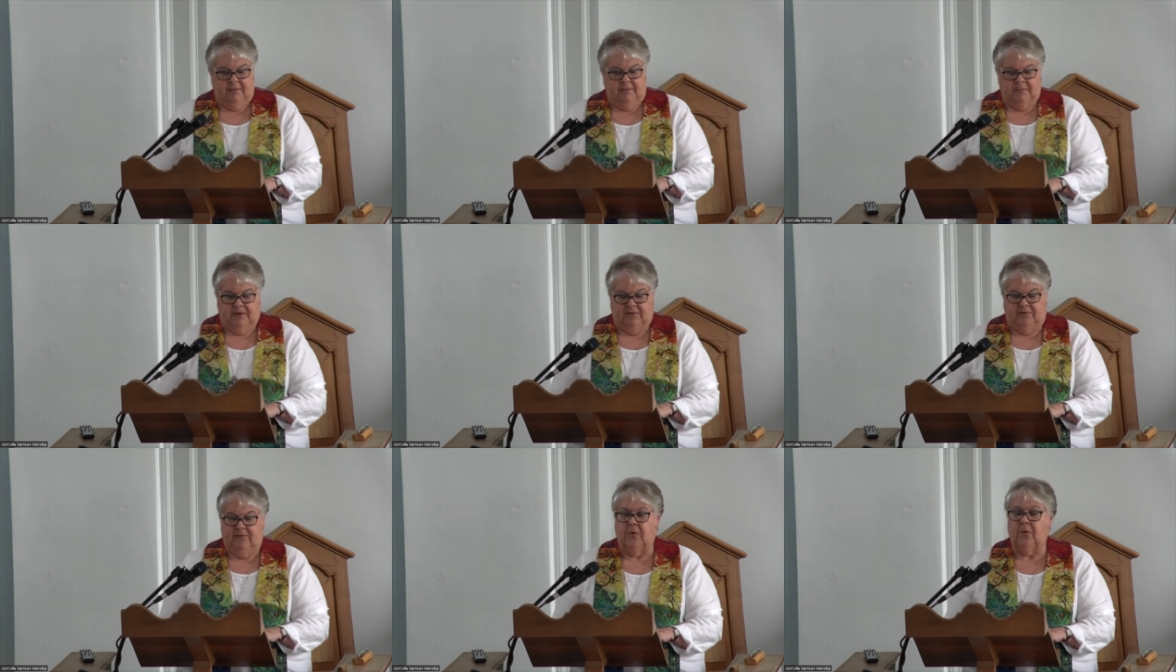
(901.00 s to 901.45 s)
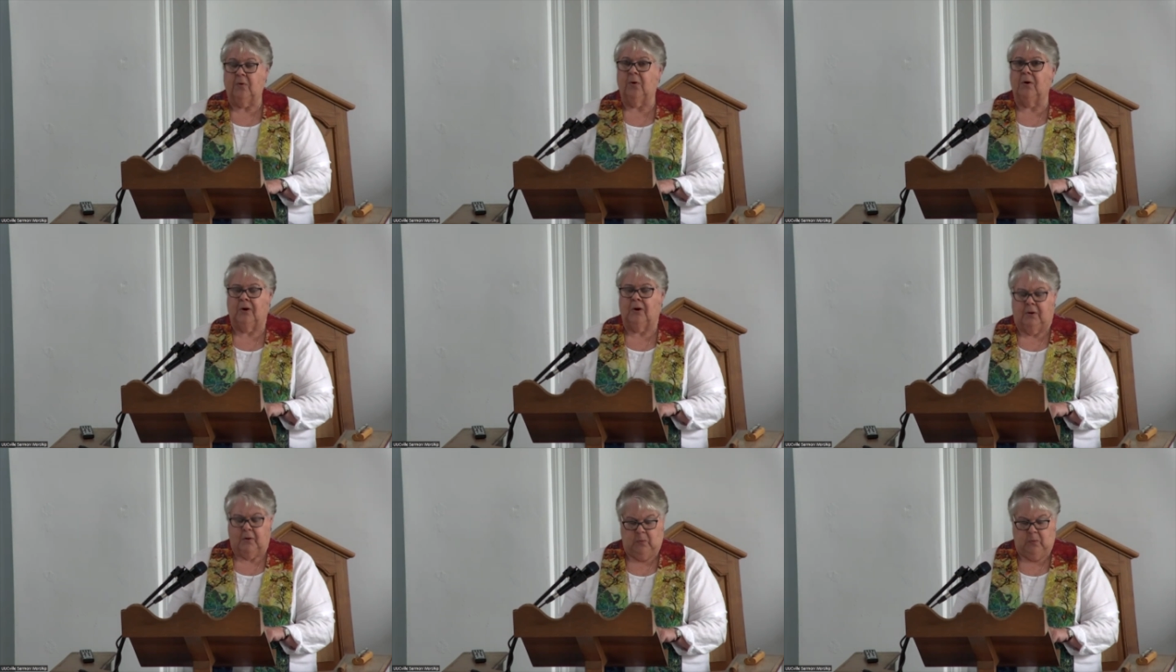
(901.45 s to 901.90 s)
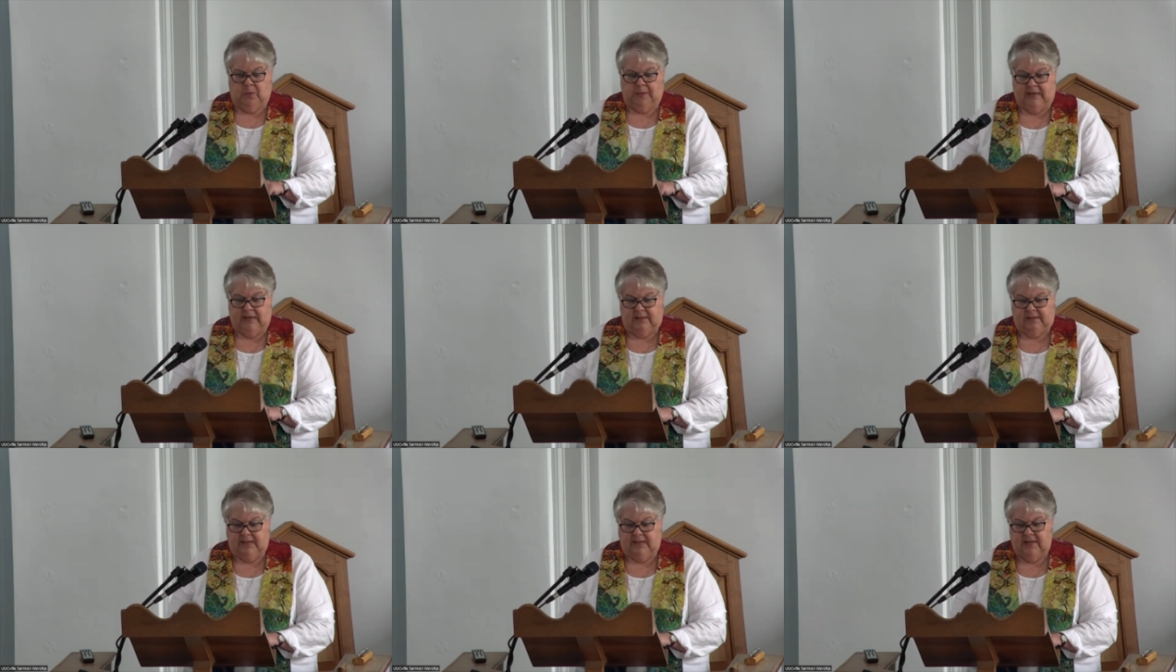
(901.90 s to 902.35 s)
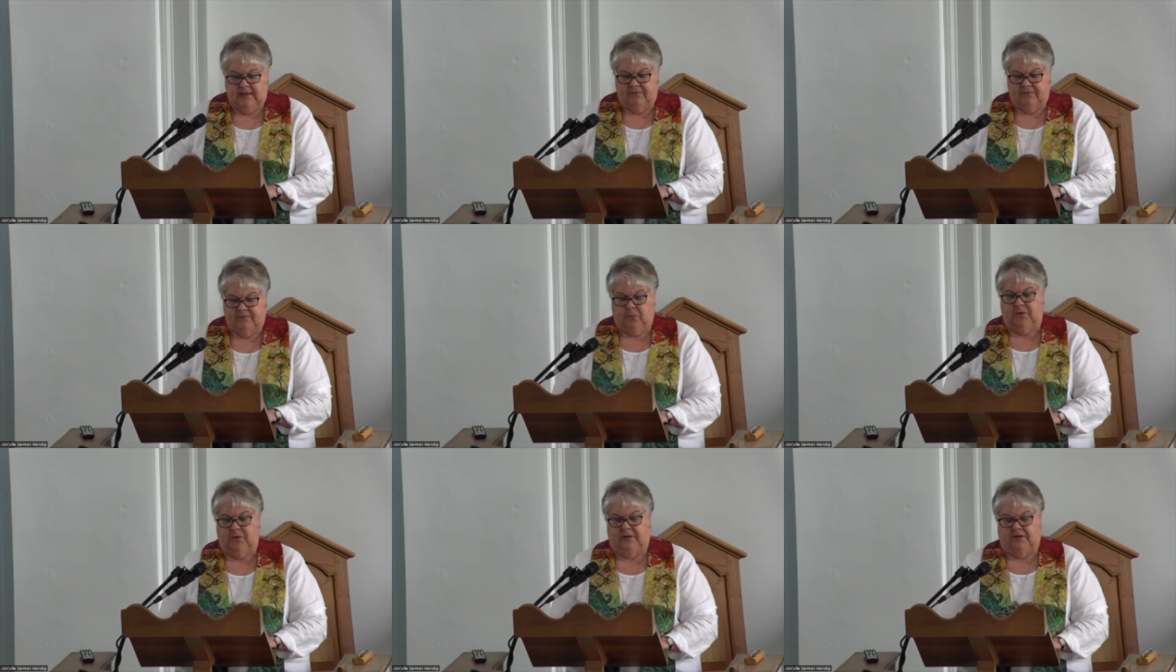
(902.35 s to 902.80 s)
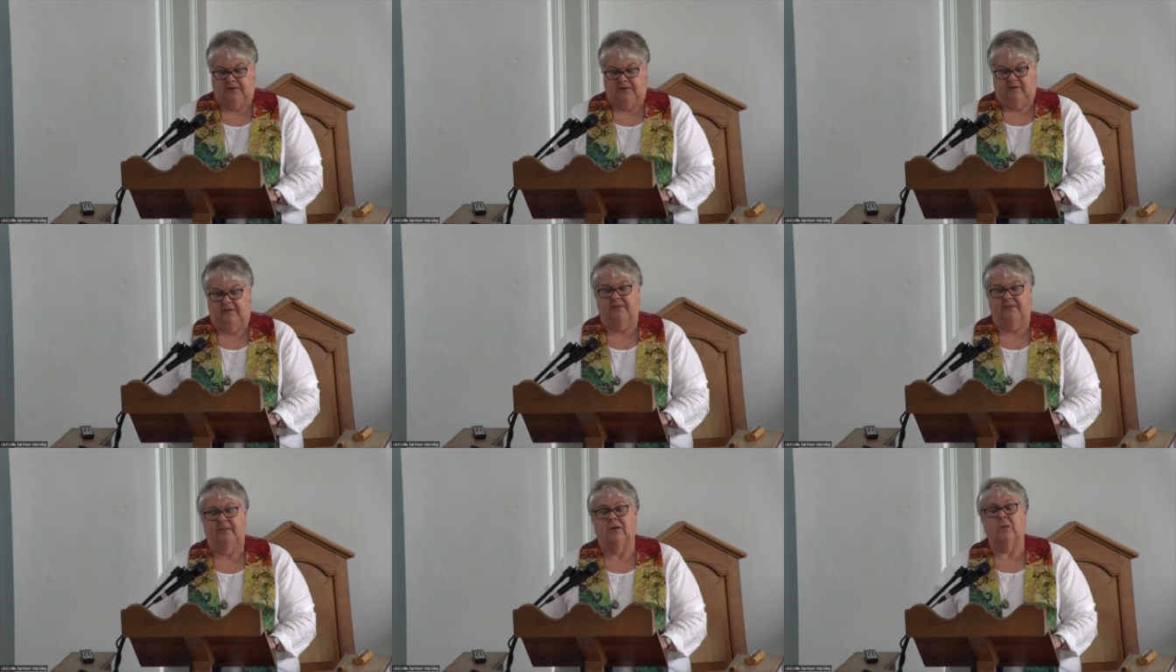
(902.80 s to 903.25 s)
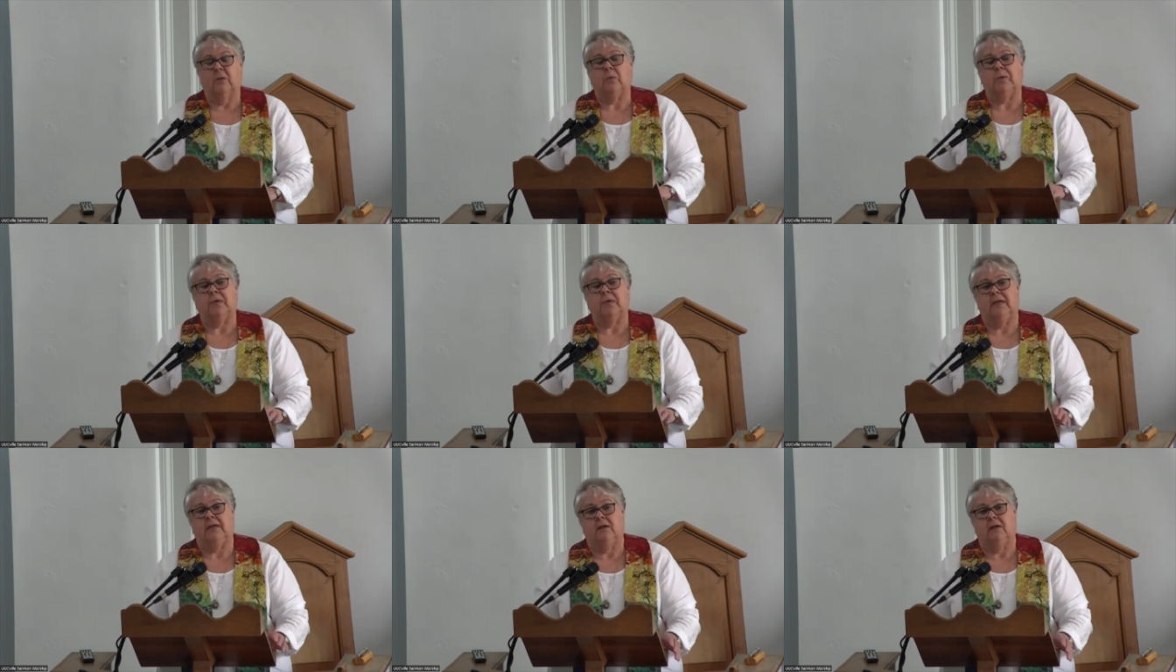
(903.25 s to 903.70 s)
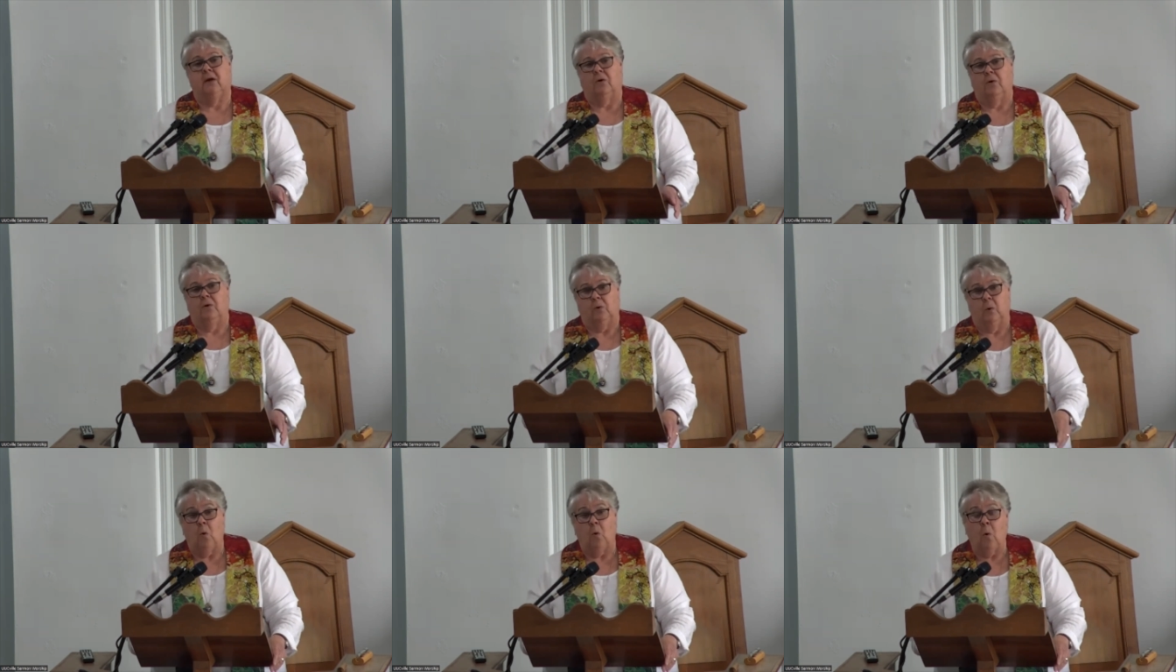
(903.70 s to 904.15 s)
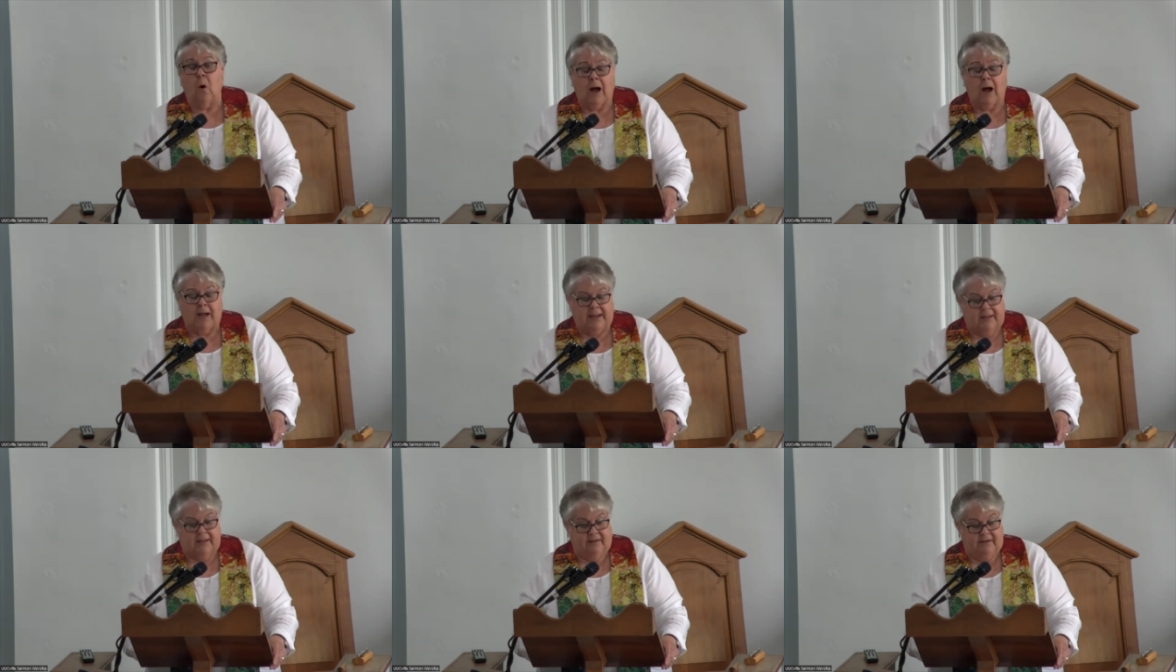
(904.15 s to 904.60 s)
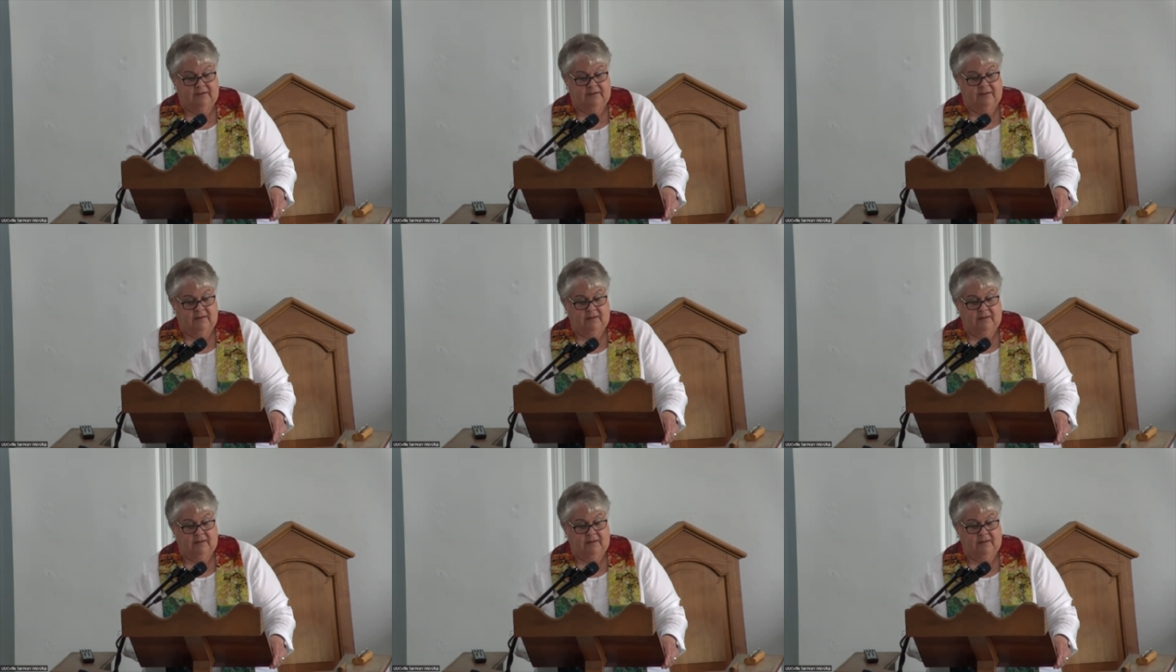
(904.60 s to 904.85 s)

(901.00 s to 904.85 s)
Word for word: before we leave the reasons that we go quiet